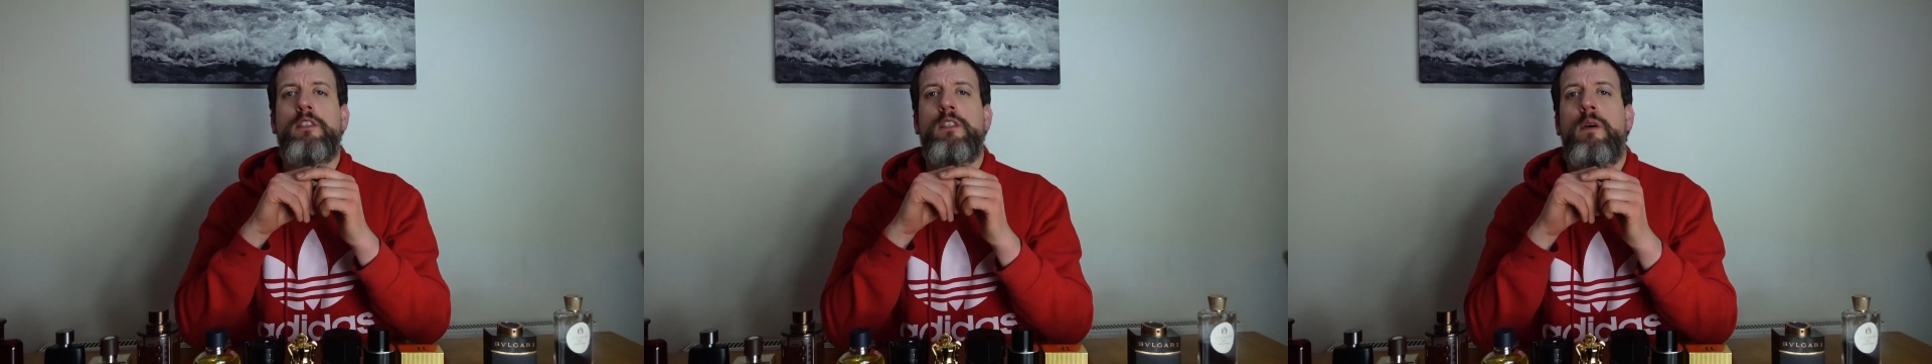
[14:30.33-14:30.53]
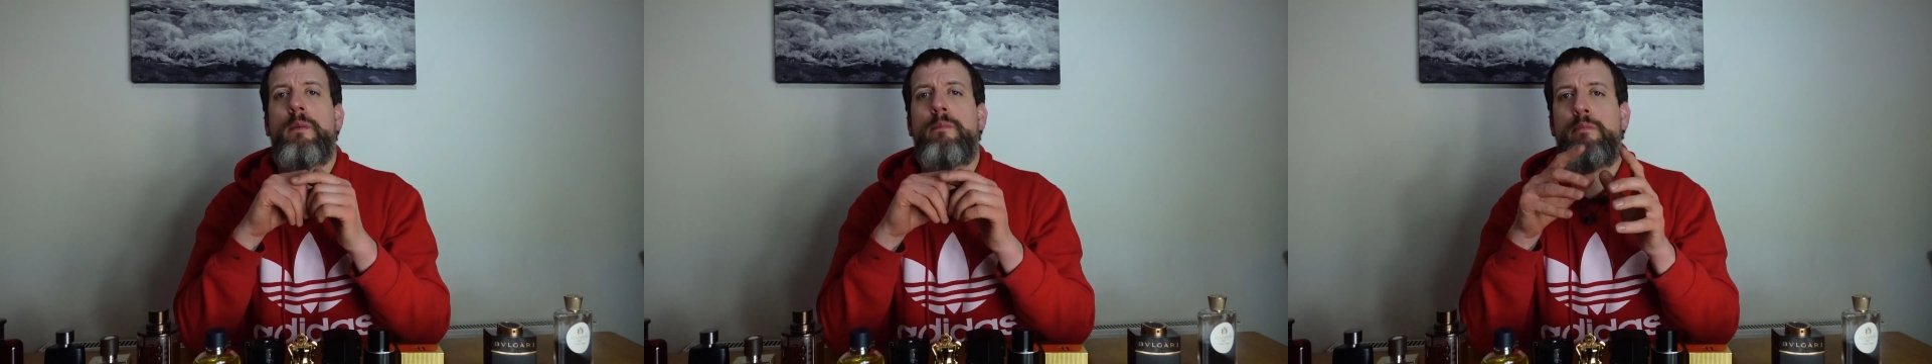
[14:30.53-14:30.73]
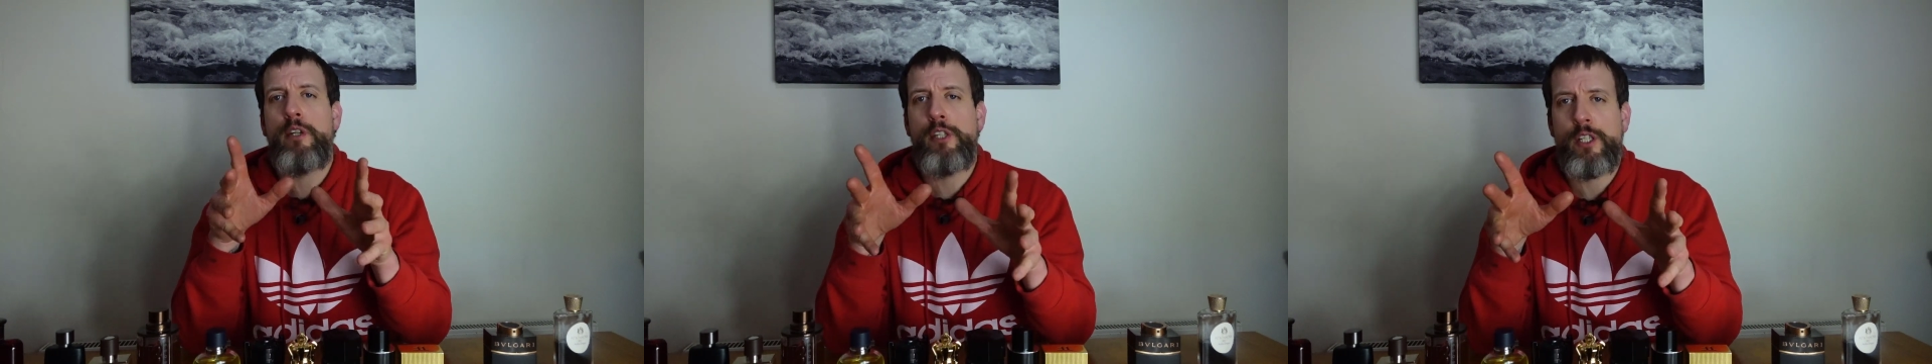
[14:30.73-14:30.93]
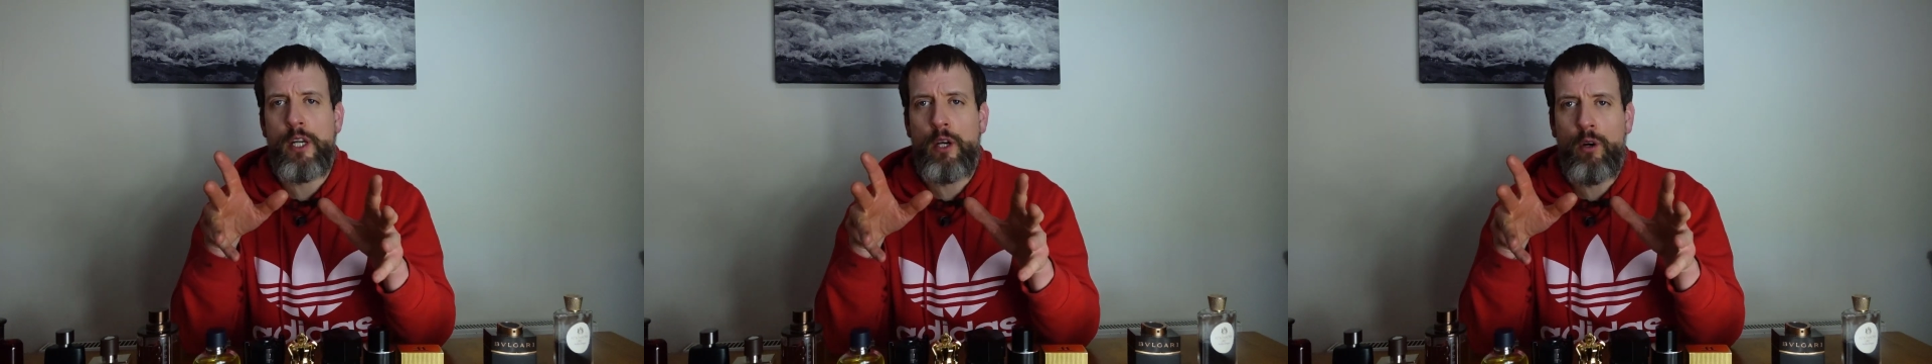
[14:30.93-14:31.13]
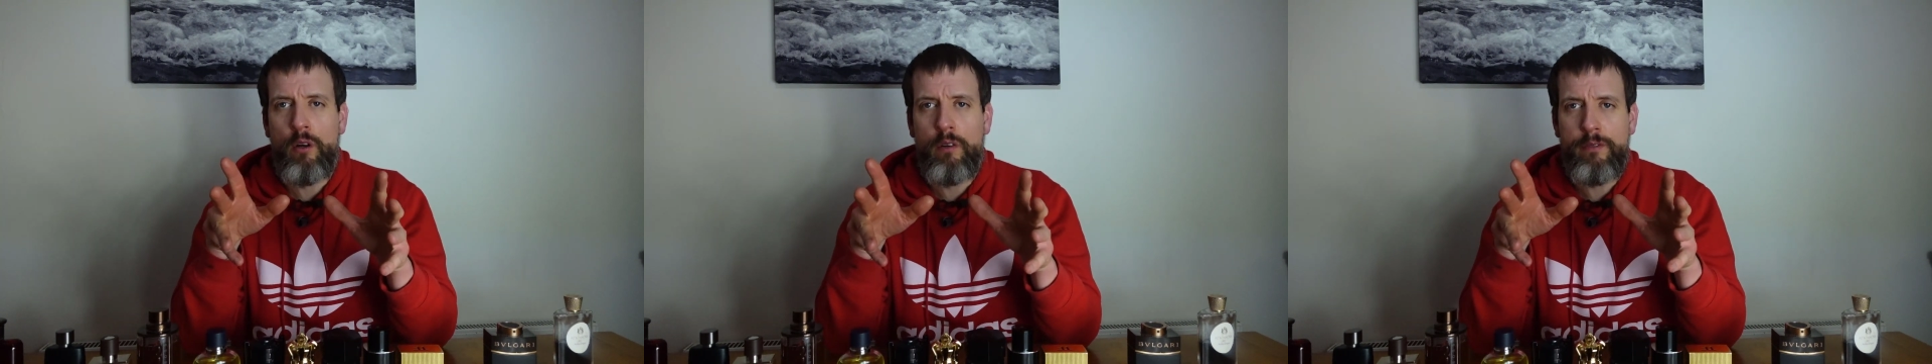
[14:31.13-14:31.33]
so I
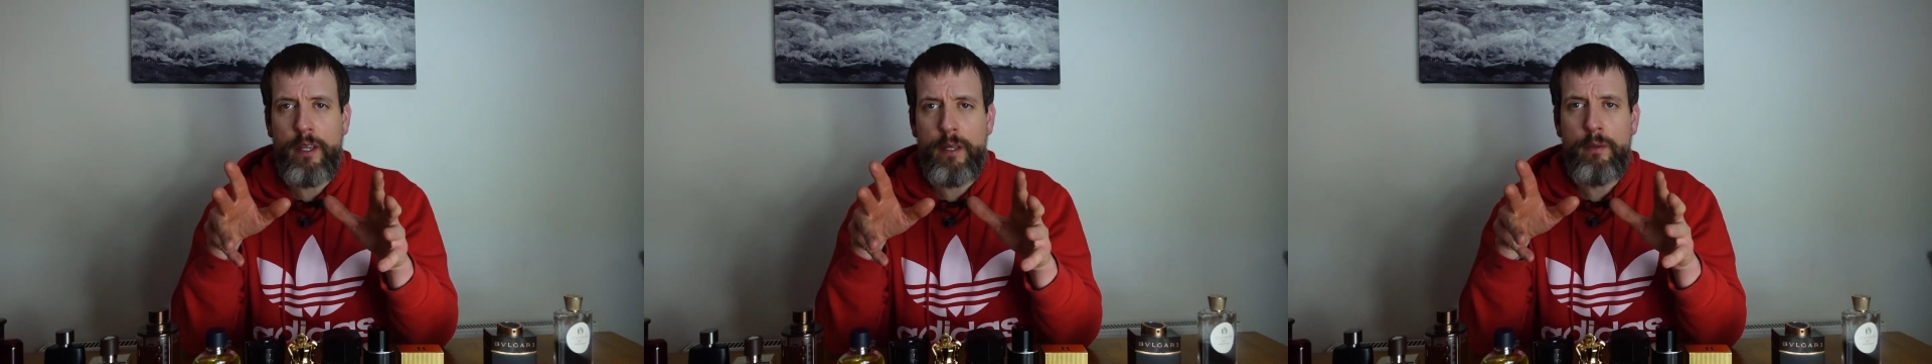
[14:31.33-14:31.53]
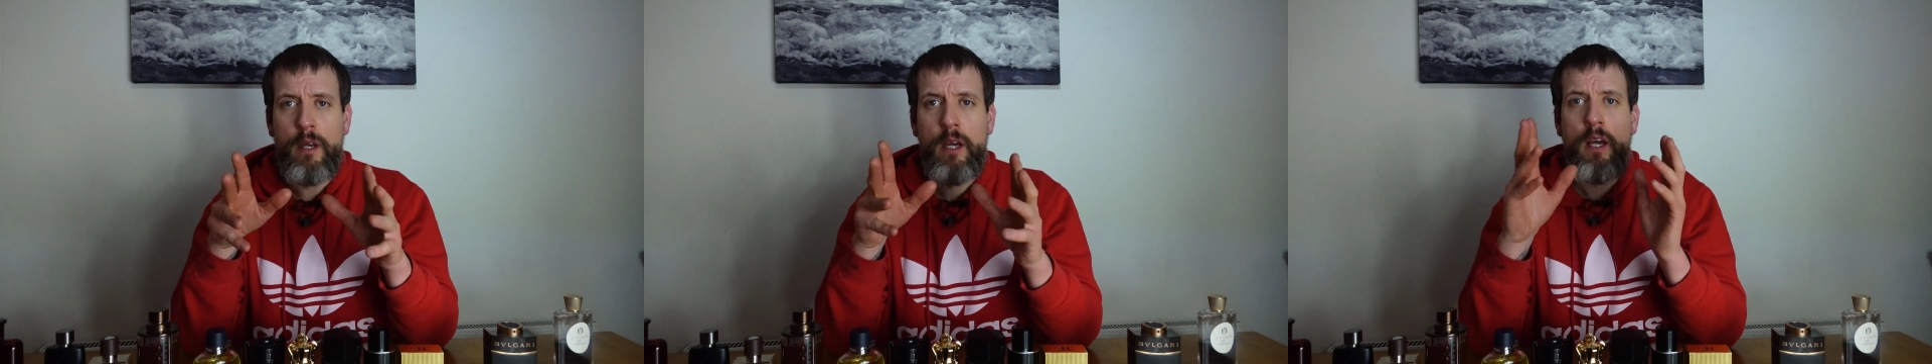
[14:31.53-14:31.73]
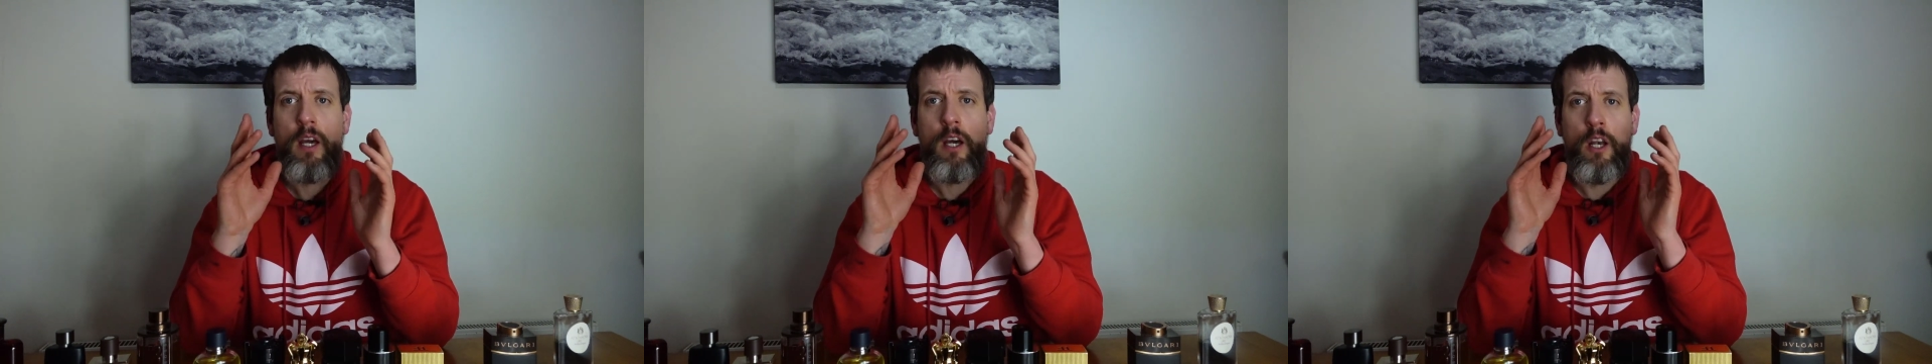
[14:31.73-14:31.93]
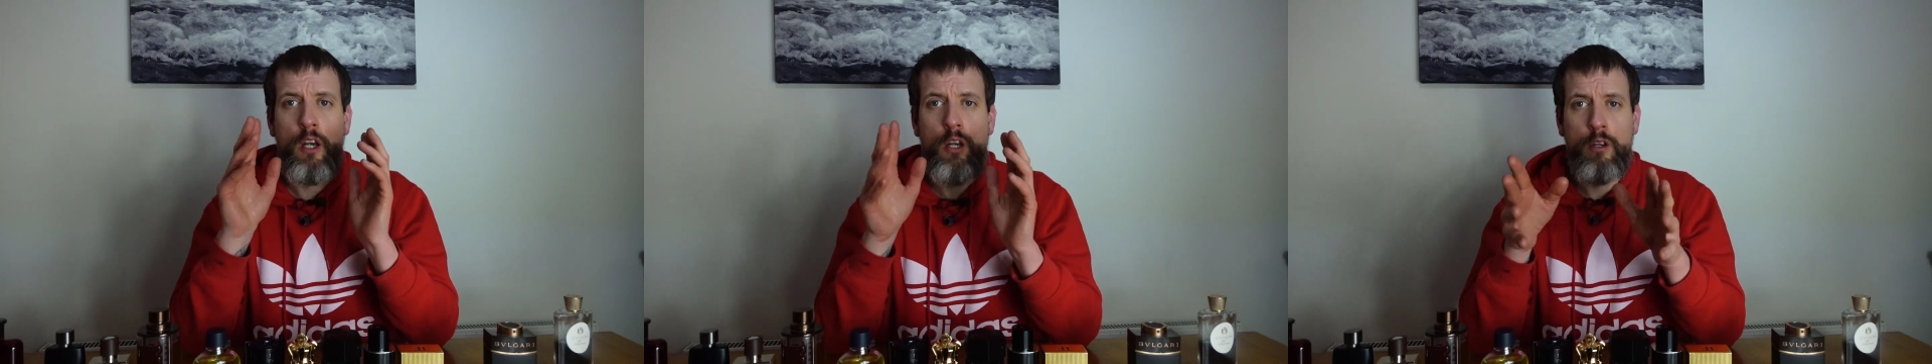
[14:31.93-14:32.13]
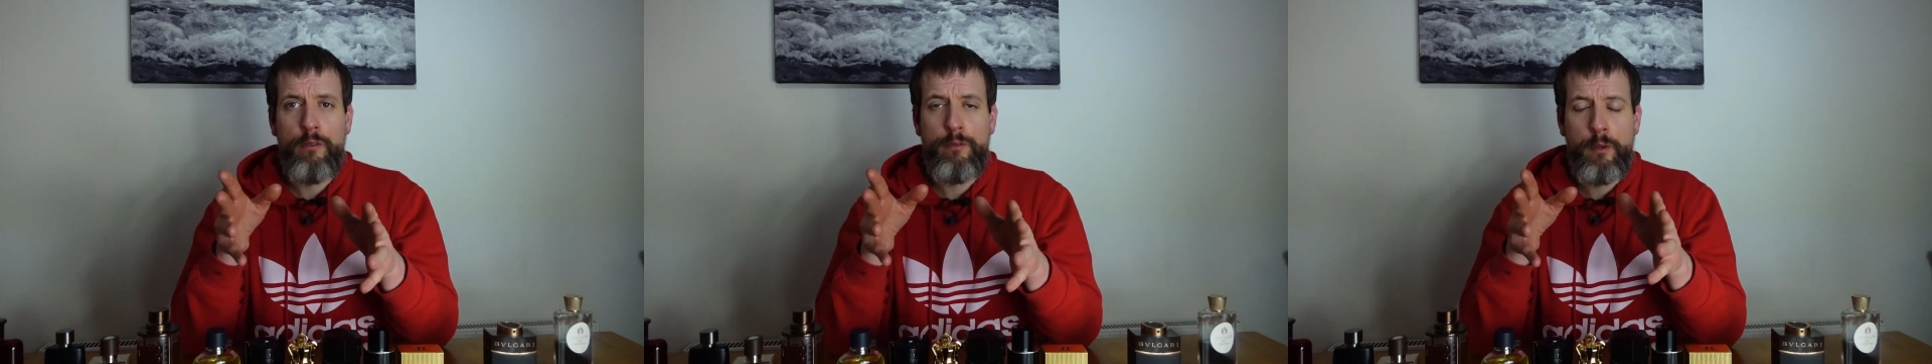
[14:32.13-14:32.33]
appreciate all of you,
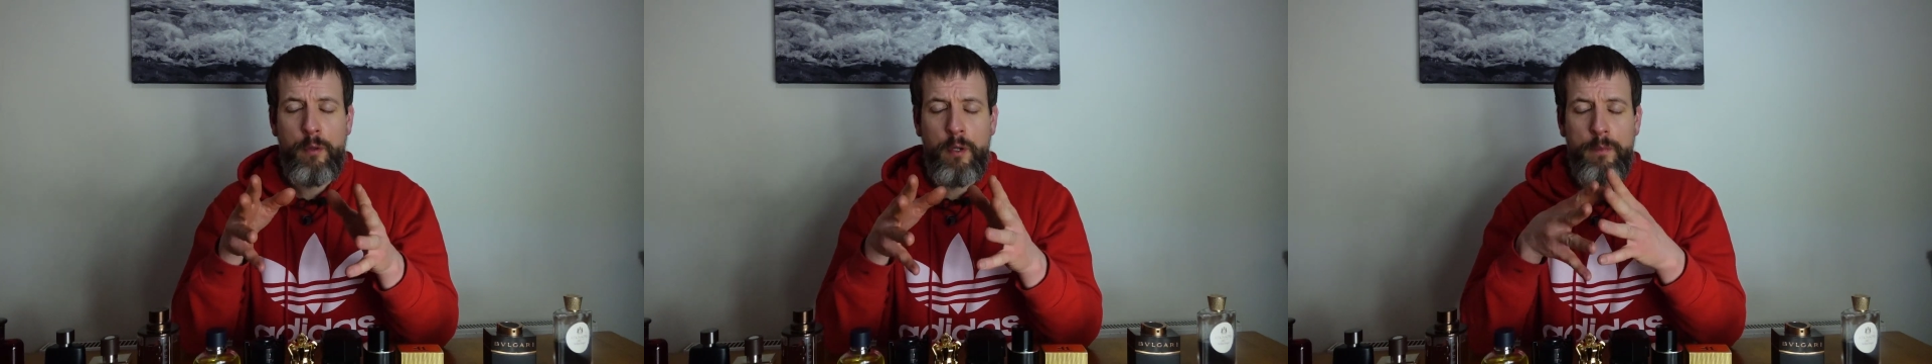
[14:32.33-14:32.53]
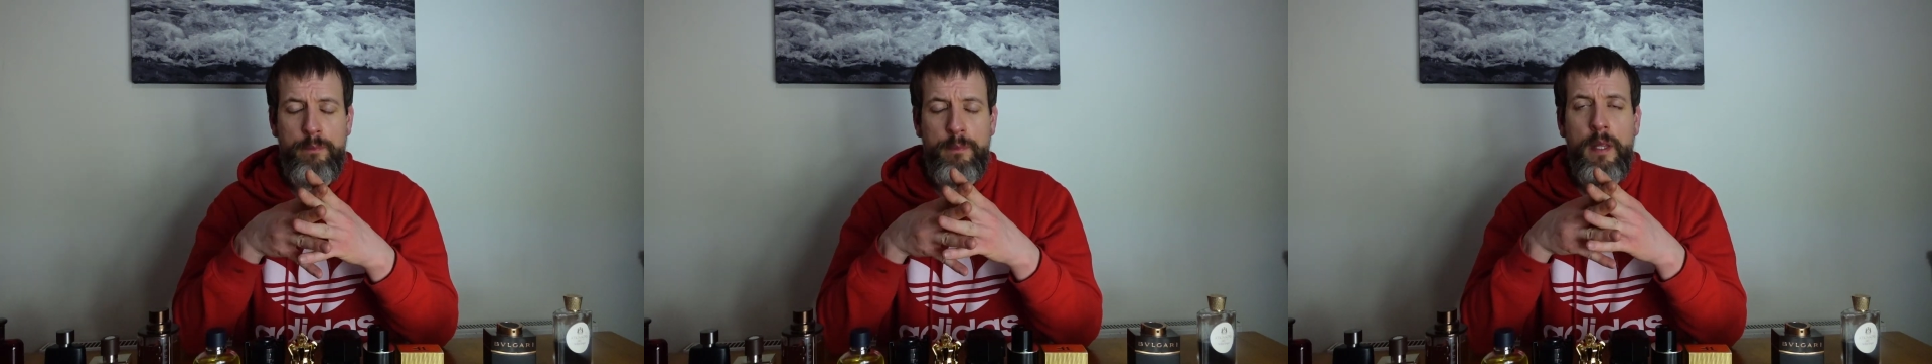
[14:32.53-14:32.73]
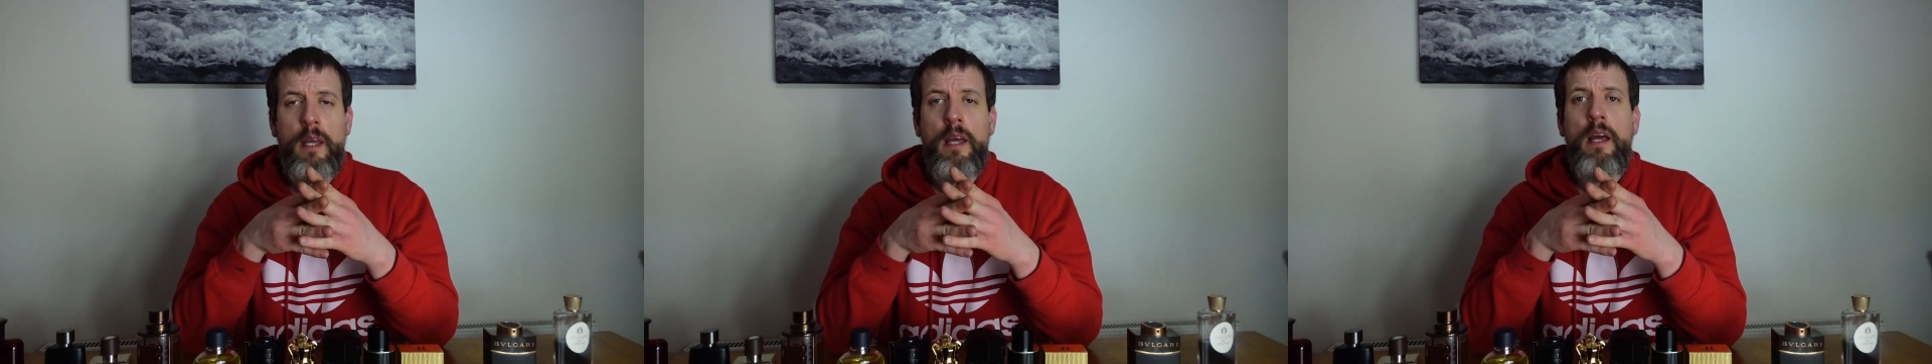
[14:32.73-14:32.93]
love you all.